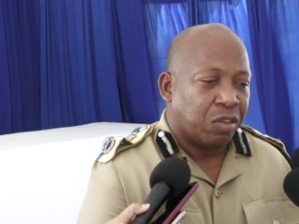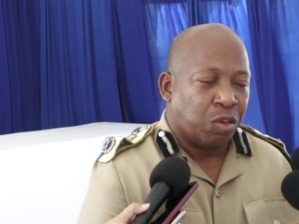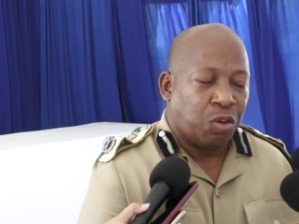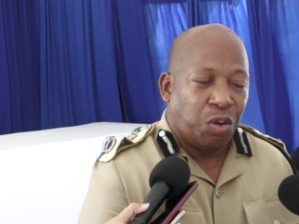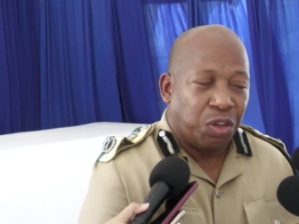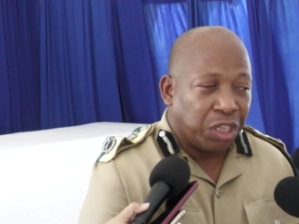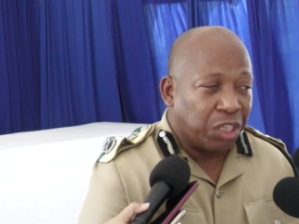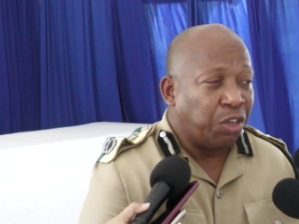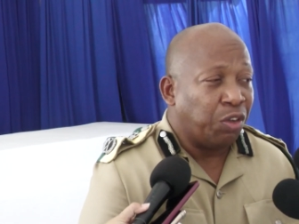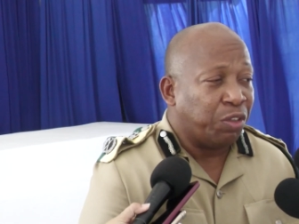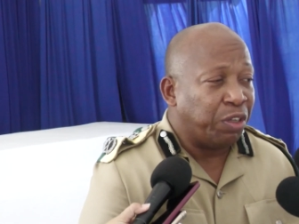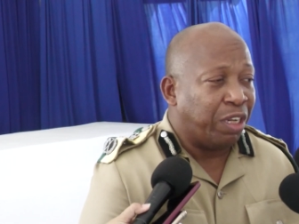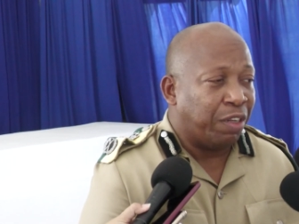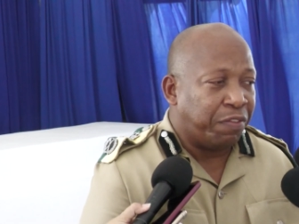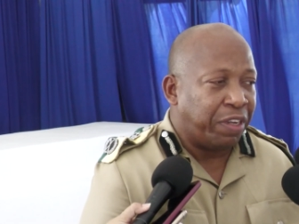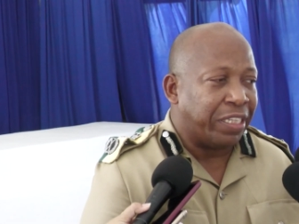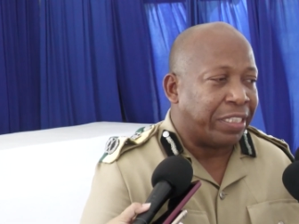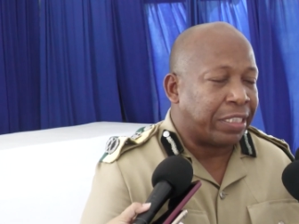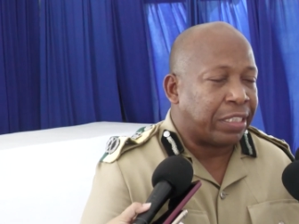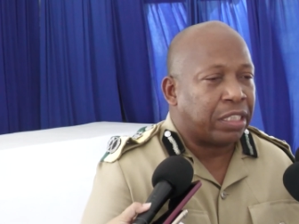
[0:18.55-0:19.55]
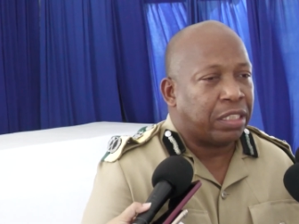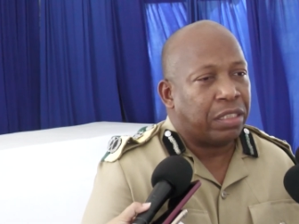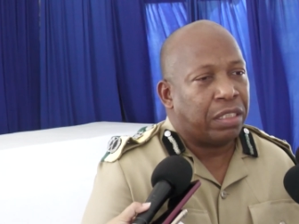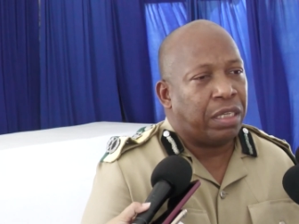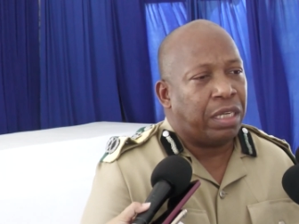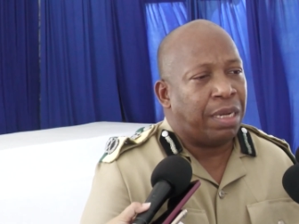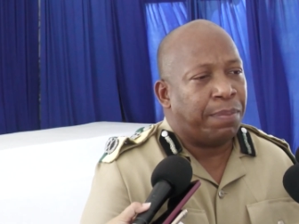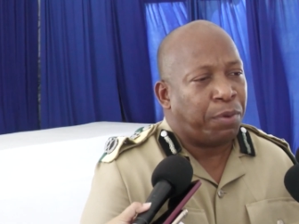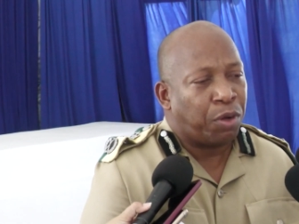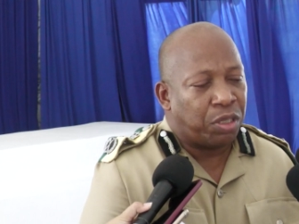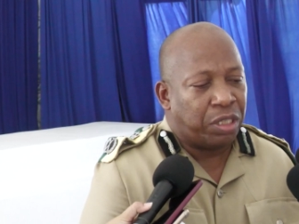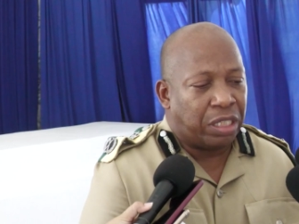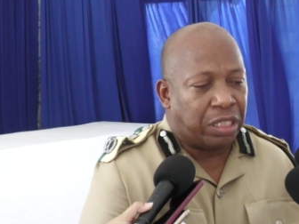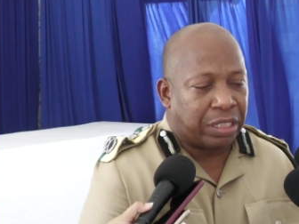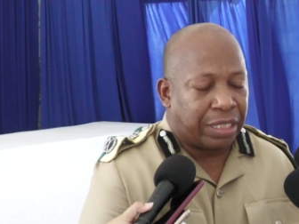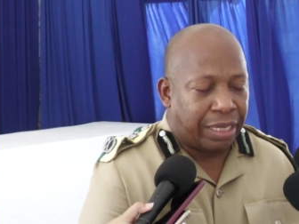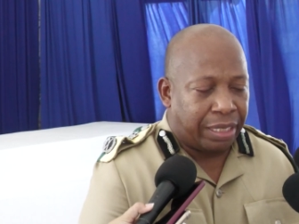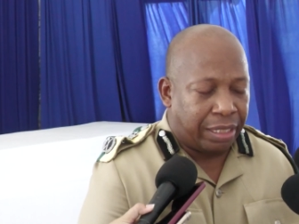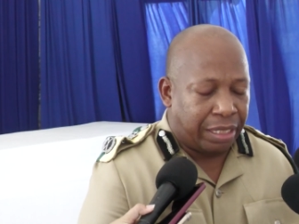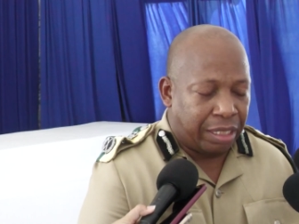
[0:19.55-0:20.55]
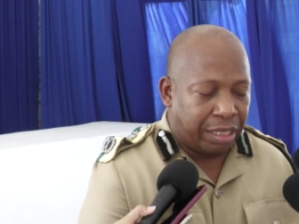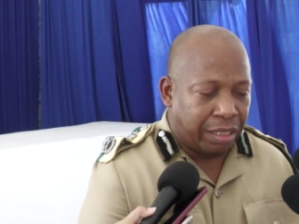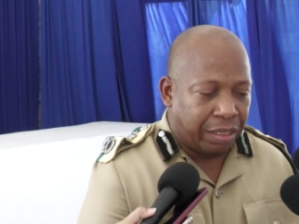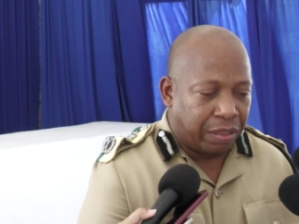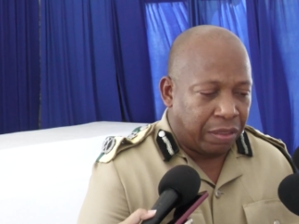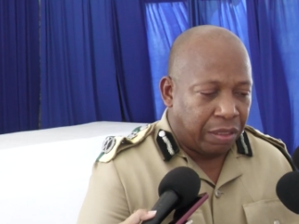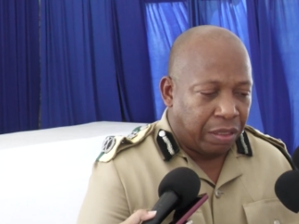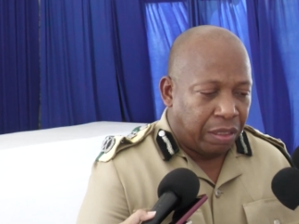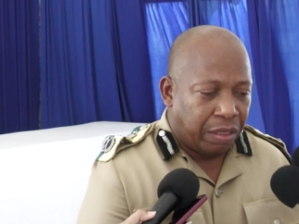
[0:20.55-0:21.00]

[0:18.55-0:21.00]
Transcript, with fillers: continues to invest in the police and the,